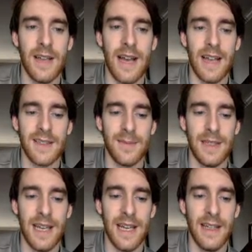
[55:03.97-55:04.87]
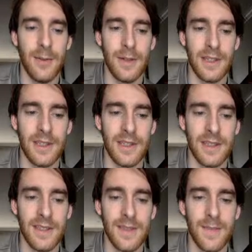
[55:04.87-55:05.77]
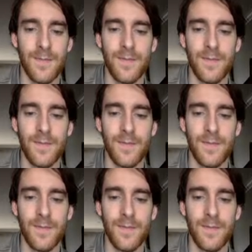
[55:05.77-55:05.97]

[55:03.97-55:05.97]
ask me any questions,